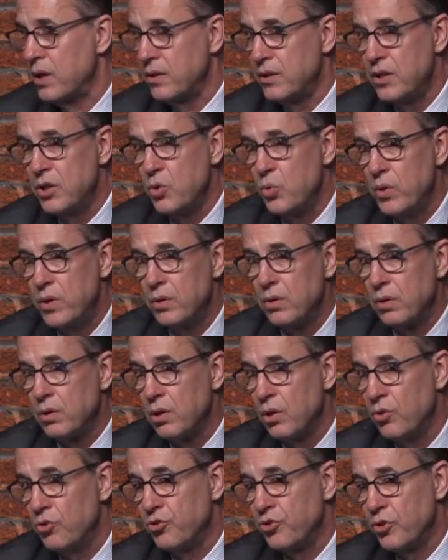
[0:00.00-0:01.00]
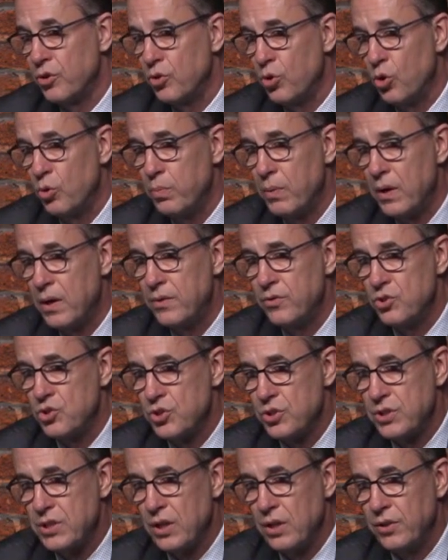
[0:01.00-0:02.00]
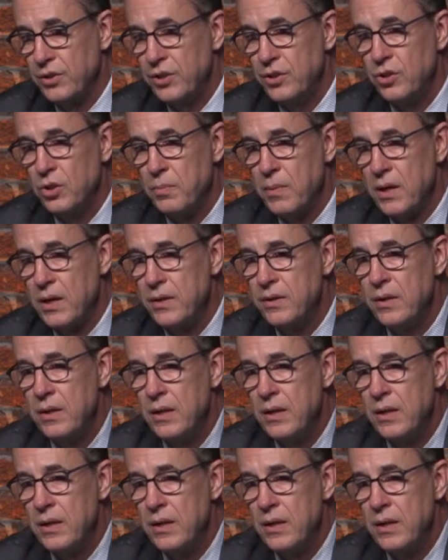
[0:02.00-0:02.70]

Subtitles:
Agnico Eagle closed their gold mine, the Joutel Eagle mine,